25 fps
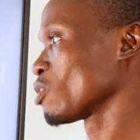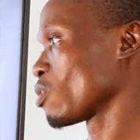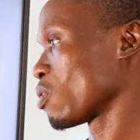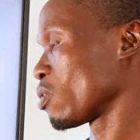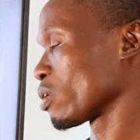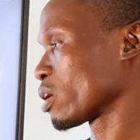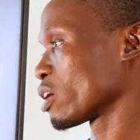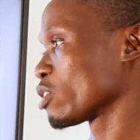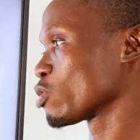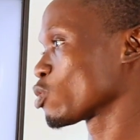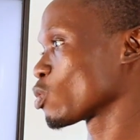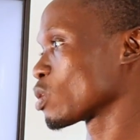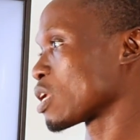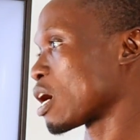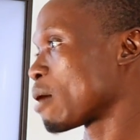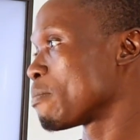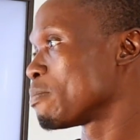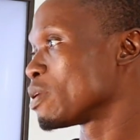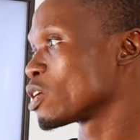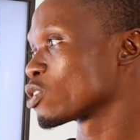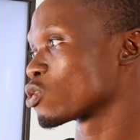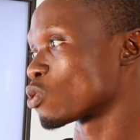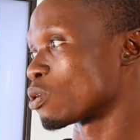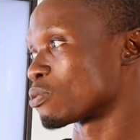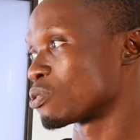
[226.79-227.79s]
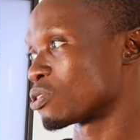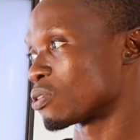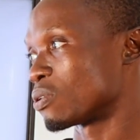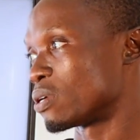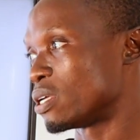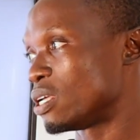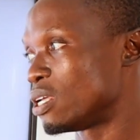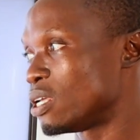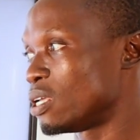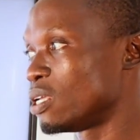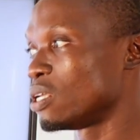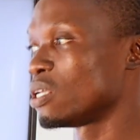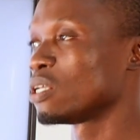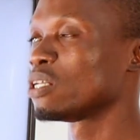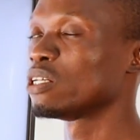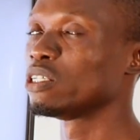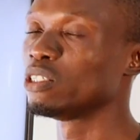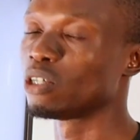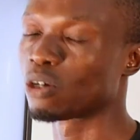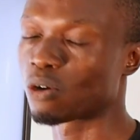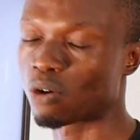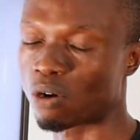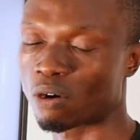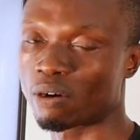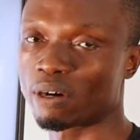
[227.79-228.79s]
Okay, so that makes option A
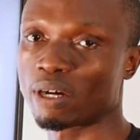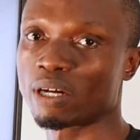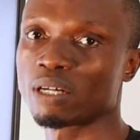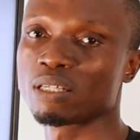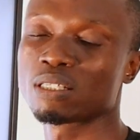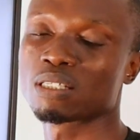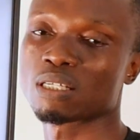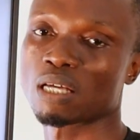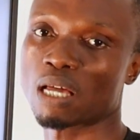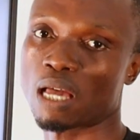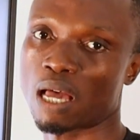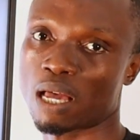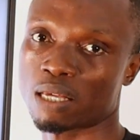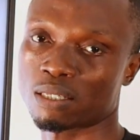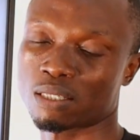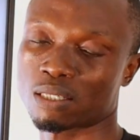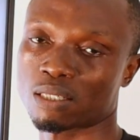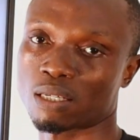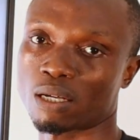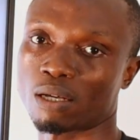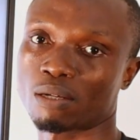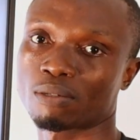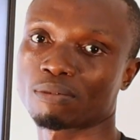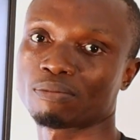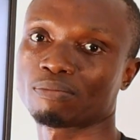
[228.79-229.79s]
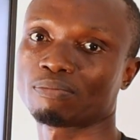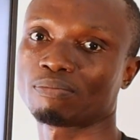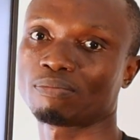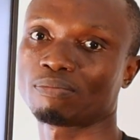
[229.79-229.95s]
the correct answer.